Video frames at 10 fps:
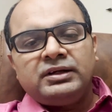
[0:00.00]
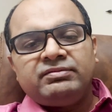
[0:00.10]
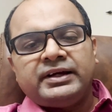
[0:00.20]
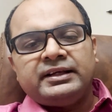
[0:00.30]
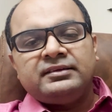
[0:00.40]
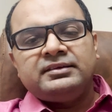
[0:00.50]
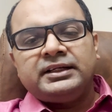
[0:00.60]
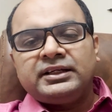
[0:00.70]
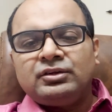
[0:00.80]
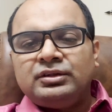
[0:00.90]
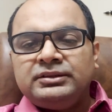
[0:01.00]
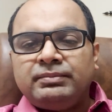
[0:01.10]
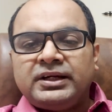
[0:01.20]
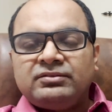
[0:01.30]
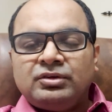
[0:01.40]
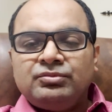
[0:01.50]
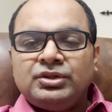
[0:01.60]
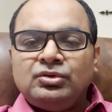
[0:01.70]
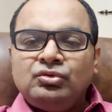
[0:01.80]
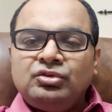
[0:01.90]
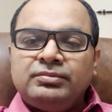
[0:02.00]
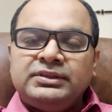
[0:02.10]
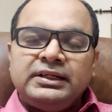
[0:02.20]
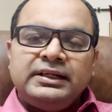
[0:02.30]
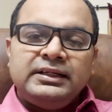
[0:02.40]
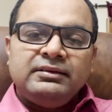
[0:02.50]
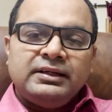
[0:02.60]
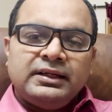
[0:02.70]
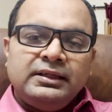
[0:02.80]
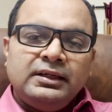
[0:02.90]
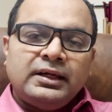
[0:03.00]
financial technology platform's use of generative AI